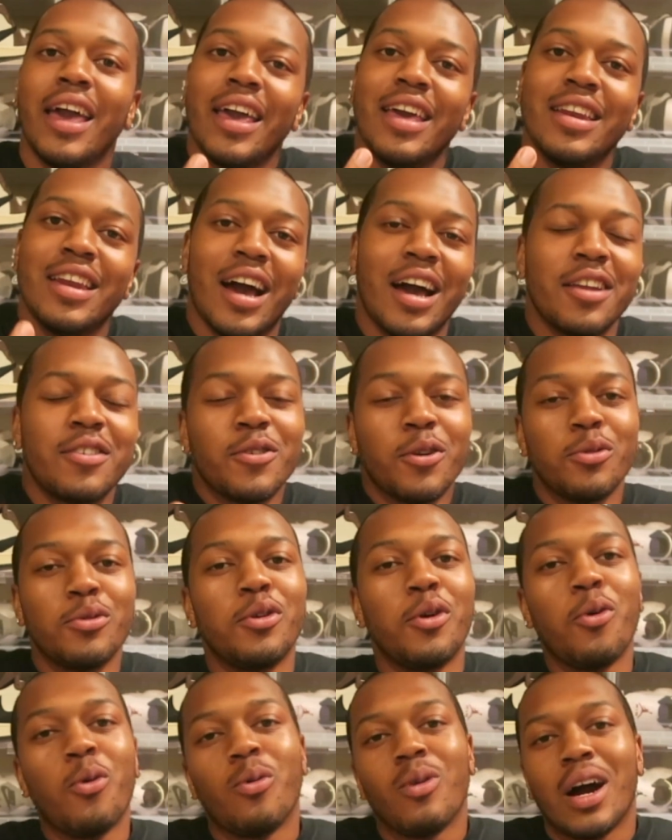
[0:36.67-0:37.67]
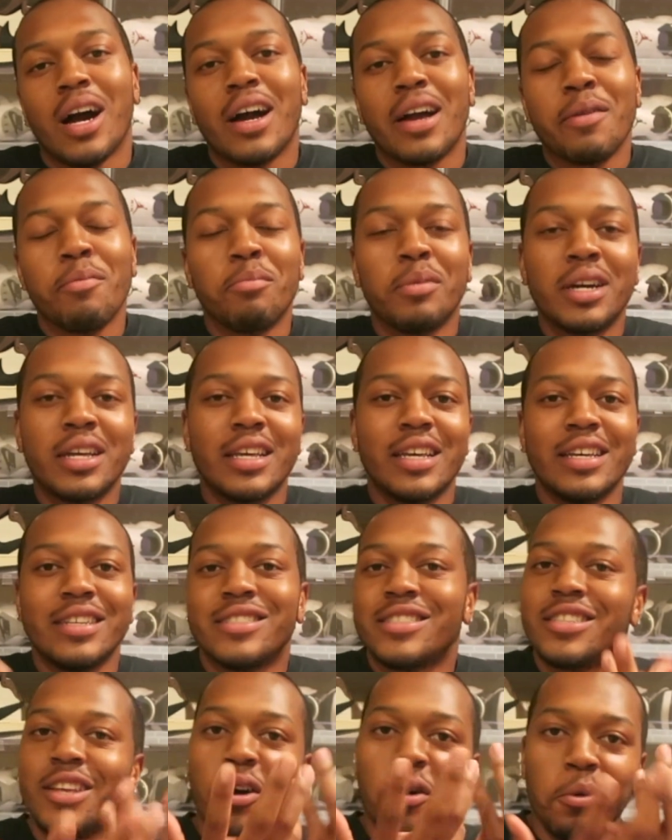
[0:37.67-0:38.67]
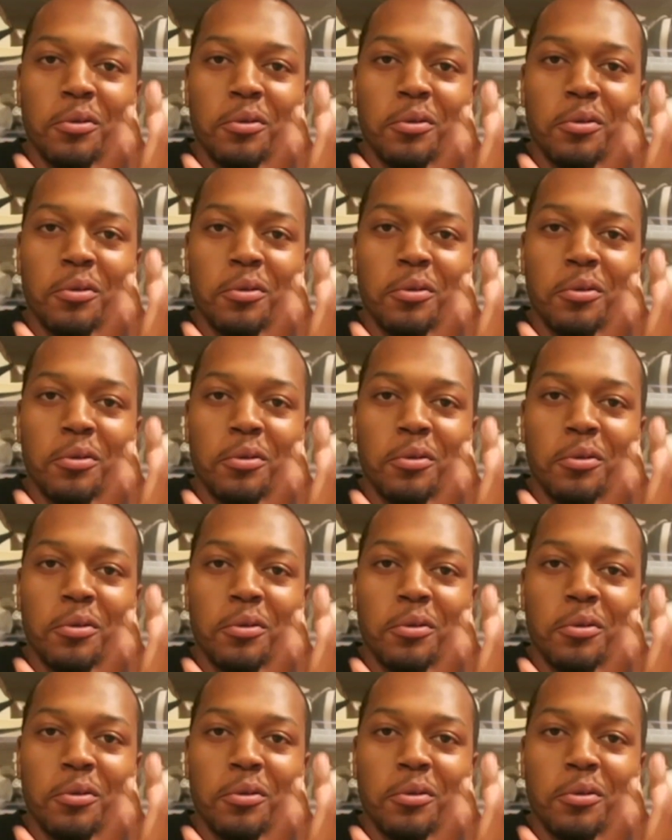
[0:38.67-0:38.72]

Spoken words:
And I don't know why, but it's the